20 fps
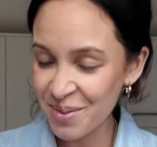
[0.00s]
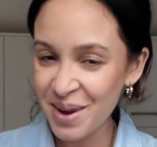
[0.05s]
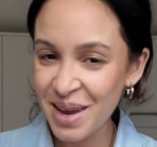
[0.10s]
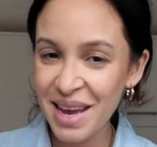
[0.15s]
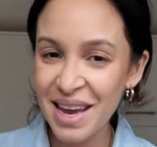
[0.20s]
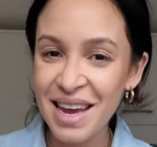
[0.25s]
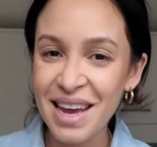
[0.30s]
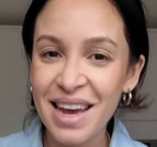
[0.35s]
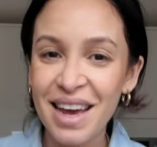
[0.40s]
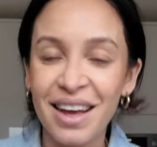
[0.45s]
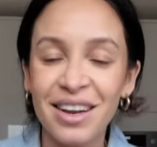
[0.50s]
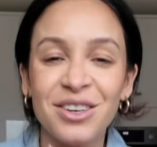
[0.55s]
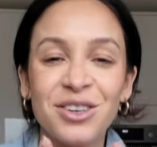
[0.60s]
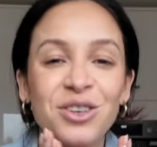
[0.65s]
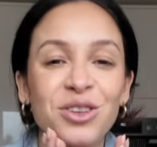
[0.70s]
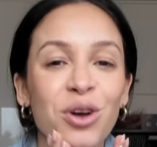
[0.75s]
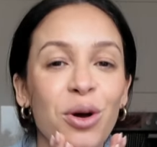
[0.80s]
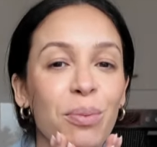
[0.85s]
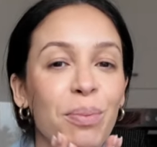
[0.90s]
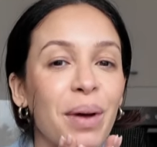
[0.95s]
we
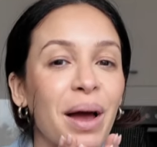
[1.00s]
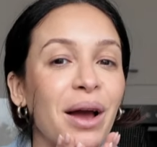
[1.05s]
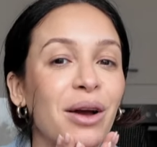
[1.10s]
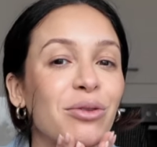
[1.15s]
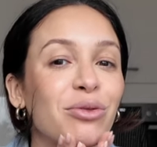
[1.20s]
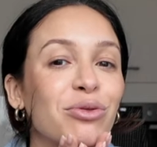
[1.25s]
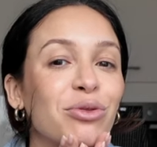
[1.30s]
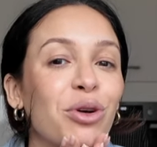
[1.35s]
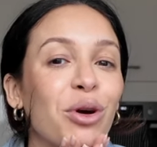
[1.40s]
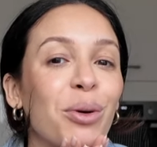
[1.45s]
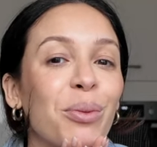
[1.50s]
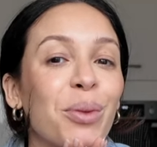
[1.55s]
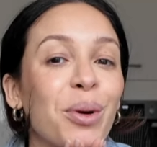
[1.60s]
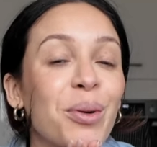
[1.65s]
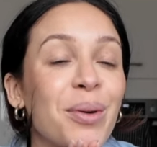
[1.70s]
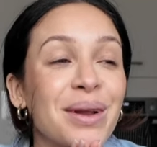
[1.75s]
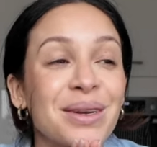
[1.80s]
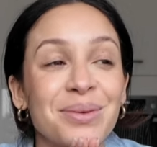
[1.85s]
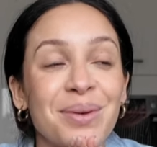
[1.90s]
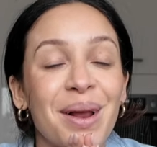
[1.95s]
just got back from, we
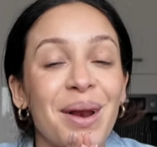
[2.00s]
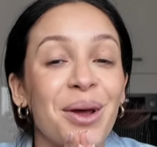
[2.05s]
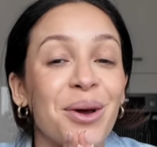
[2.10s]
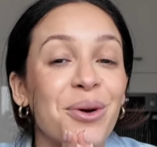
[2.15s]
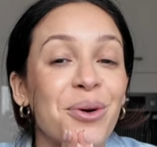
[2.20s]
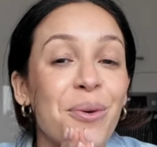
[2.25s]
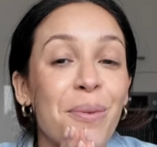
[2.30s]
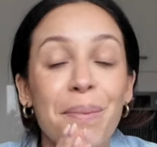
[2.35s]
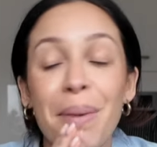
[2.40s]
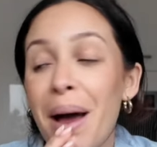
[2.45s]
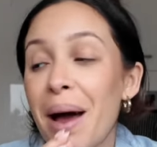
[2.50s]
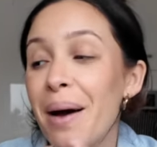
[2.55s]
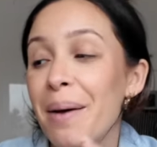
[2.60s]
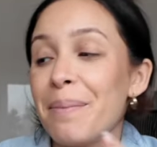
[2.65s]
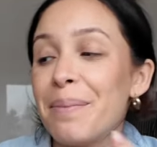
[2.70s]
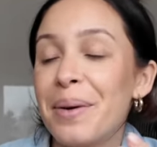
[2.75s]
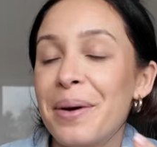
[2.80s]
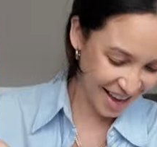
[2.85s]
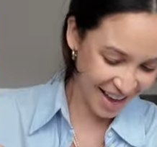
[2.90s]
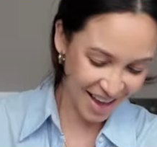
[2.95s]
went to our local
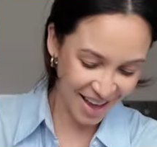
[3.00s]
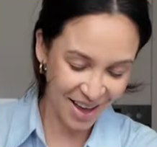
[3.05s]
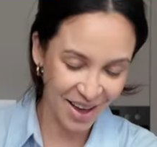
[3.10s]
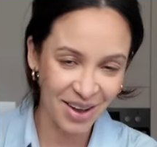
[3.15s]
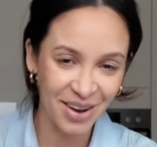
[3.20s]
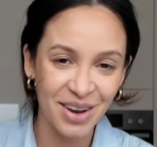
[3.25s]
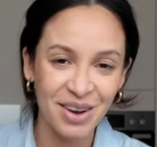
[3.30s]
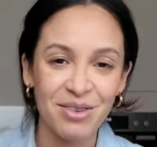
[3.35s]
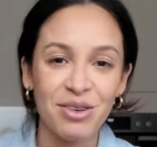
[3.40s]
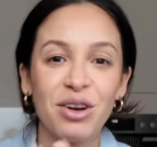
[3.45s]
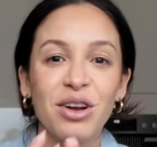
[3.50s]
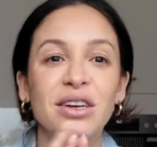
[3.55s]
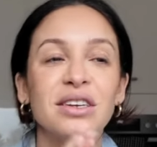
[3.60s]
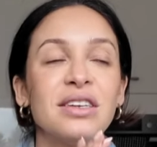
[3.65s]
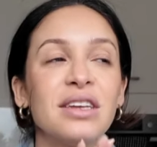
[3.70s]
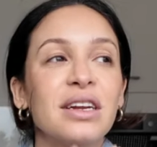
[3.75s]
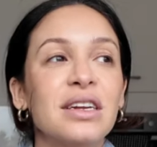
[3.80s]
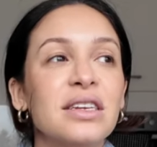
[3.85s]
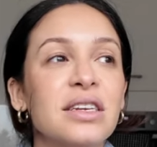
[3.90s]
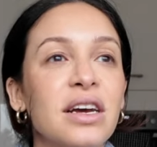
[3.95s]
pub. Earlier on,
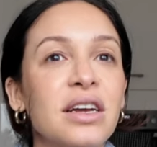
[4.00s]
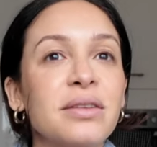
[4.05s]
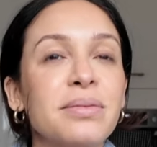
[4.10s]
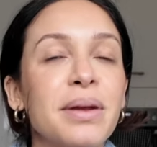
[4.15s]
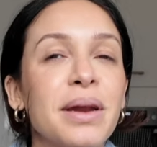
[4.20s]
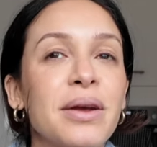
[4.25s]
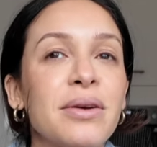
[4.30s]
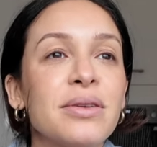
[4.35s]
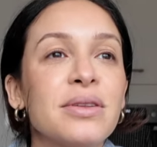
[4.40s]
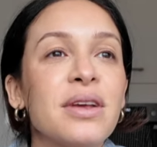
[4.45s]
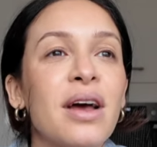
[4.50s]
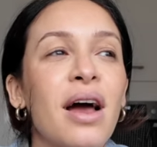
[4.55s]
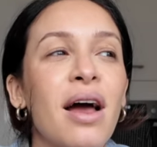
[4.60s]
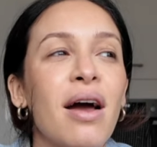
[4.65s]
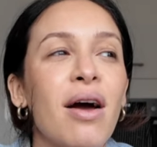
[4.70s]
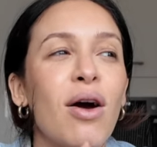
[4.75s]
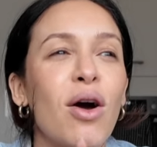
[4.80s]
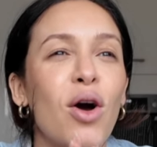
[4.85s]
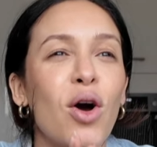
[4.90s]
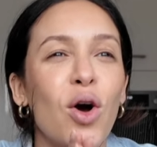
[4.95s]
Sonny turned to me and he was like,
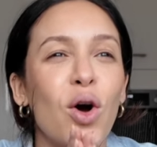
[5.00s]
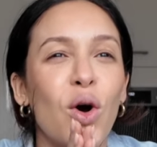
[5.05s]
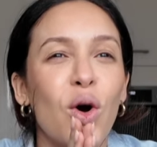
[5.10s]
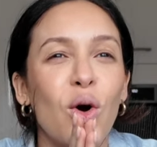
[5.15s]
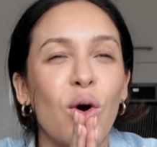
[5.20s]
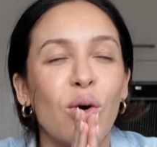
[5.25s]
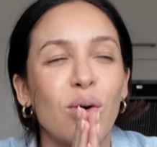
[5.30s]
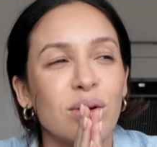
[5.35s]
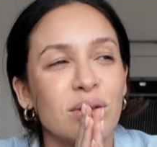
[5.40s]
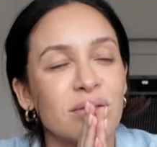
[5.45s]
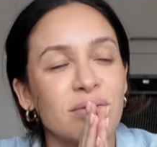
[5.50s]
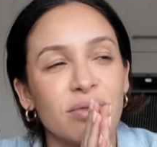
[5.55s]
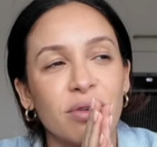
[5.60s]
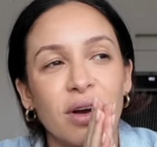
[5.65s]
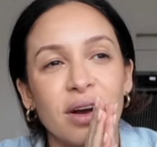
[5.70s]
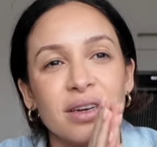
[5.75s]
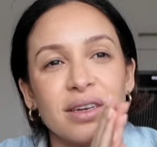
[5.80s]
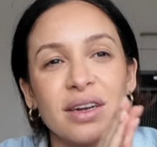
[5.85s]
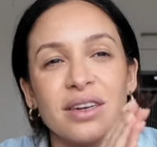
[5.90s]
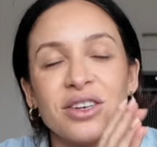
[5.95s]
oh, it's
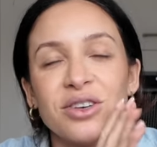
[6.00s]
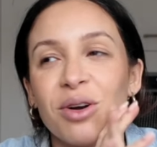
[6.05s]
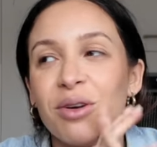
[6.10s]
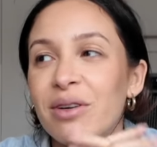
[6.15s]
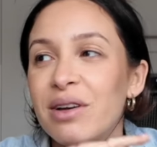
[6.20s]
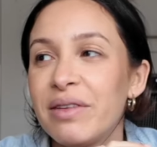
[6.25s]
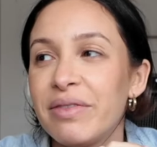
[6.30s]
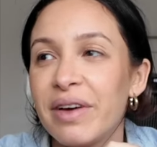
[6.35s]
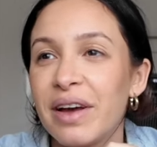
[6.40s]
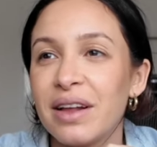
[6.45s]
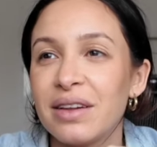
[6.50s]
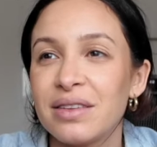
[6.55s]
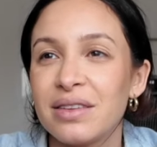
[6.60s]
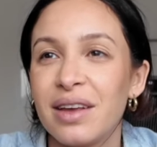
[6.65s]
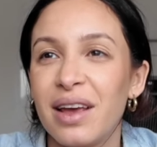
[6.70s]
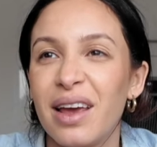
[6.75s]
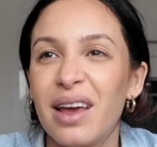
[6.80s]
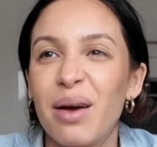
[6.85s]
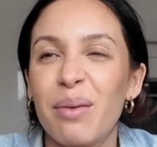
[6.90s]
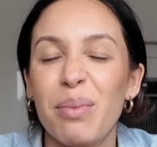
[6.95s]
Friday, do you not really
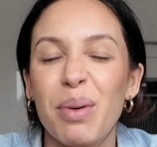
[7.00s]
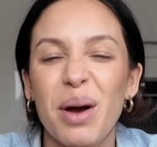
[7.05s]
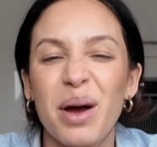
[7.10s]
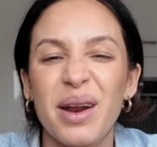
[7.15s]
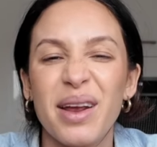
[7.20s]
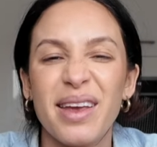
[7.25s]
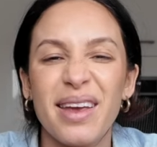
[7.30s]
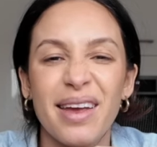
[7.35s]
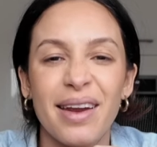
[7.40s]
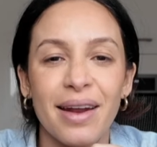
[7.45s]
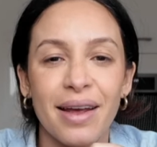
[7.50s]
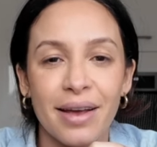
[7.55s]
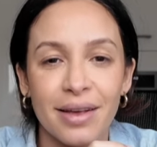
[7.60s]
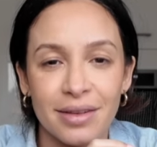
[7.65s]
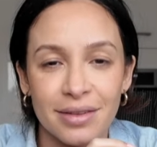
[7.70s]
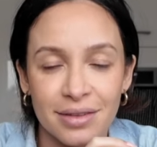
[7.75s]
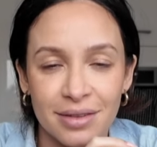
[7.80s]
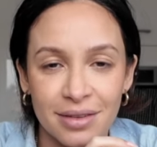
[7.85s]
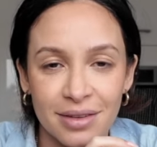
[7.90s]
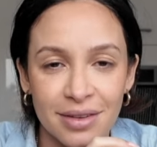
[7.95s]
fancy a pint of
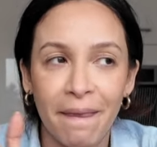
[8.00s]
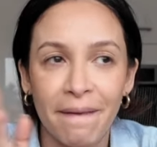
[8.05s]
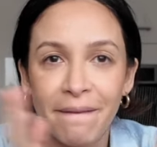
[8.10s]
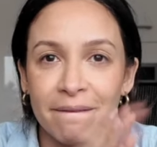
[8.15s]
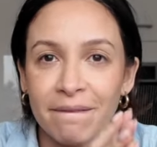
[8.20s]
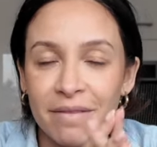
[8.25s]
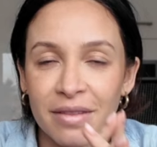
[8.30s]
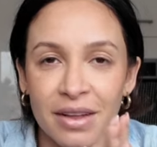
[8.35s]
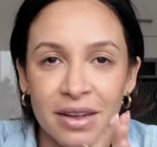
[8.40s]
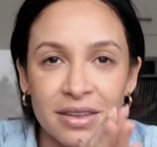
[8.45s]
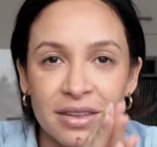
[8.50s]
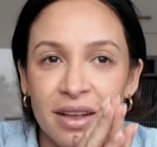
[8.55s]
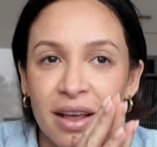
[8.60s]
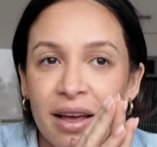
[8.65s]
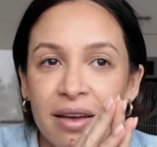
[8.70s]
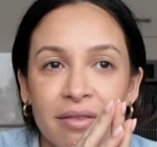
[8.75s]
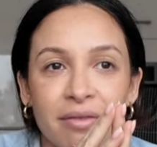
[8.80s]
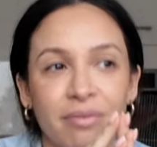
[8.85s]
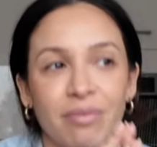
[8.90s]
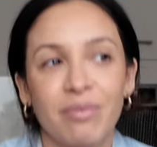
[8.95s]
Guinness? And I was
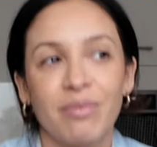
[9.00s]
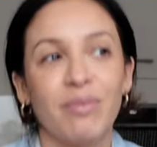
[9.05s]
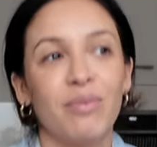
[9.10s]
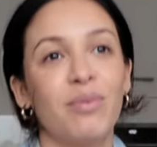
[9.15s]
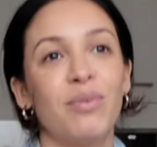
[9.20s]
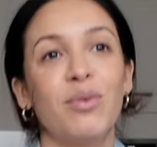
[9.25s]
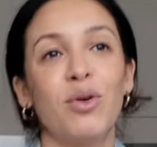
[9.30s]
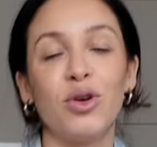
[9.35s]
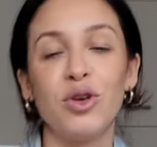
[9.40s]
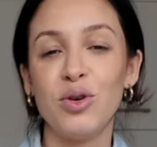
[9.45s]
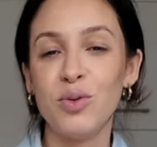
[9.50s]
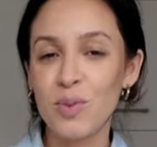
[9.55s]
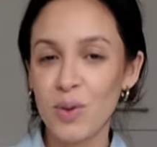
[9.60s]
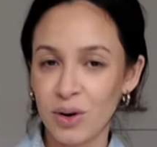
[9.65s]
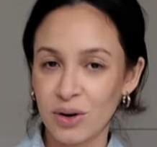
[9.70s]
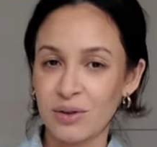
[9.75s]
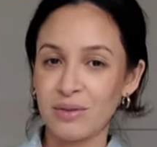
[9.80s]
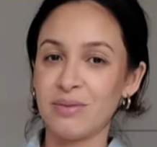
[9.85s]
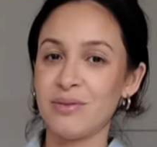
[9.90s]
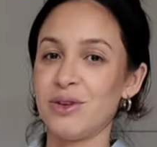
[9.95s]
like, what you
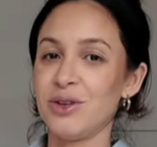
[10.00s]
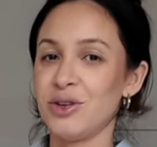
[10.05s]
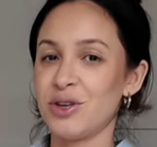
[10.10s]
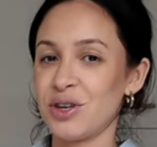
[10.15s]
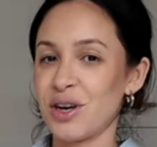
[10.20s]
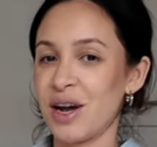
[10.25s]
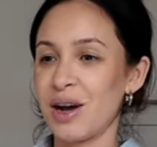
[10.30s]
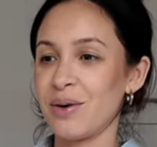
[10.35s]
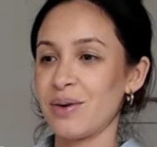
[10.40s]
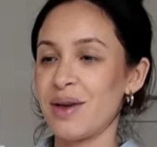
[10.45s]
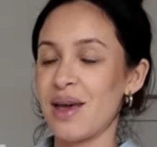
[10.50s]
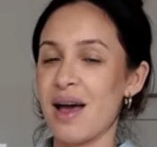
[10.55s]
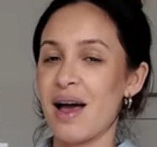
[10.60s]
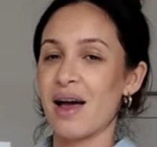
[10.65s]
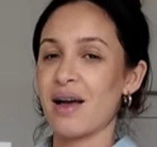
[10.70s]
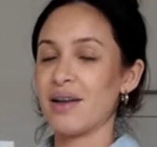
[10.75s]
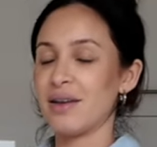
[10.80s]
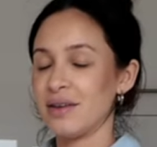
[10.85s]
want, you shall get.